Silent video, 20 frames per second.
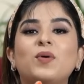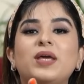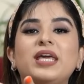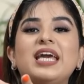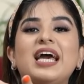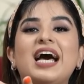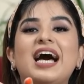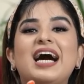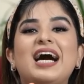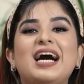
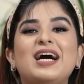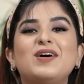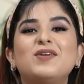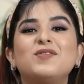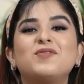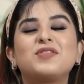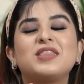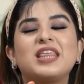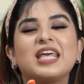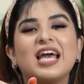we
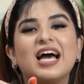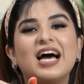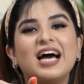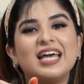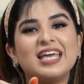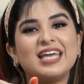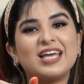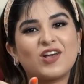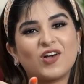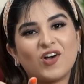have the
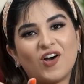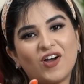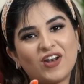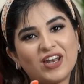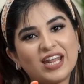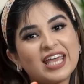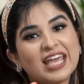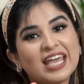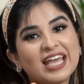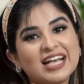
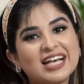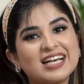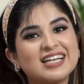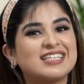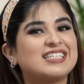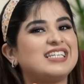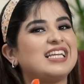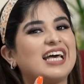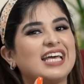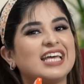iconic
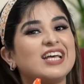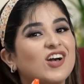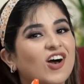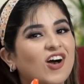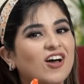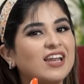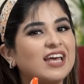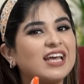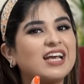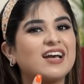
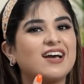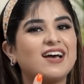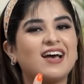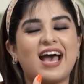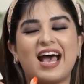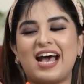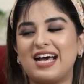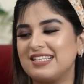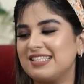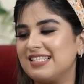glycolic
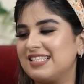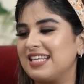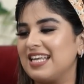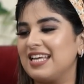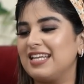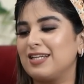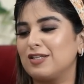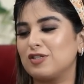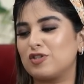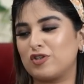
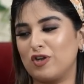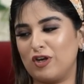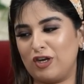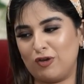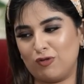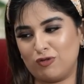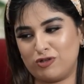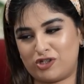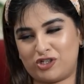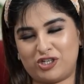acid
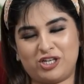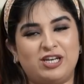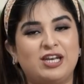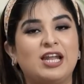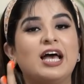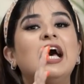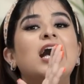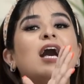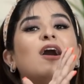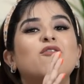
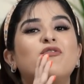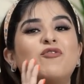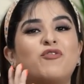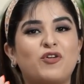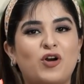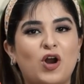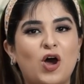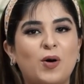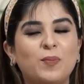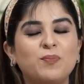solution
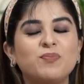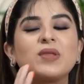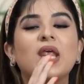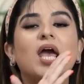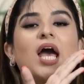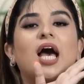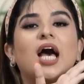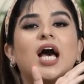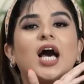from